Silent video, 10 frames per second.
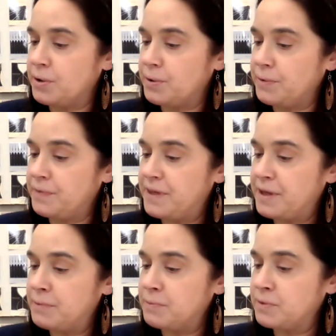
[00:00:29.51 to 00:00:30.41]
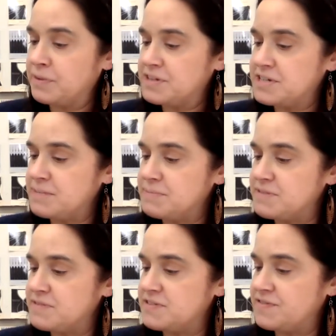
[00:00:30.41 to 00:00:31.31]
hold them with the tips
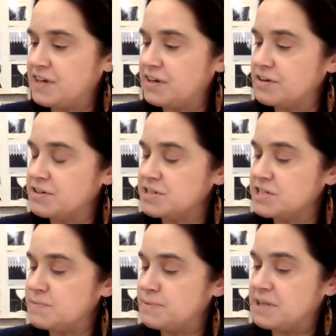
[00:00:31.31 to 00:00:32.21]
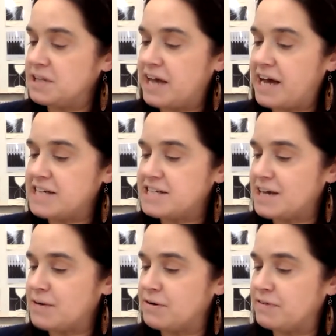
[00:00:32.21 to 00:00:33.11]
of his fingers and spend the last
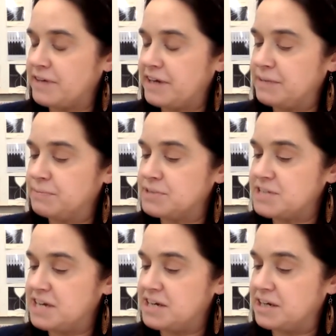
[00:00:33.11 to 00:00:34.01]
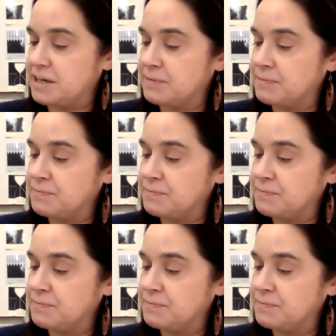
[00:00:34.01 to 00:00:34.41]
hour of light pretending.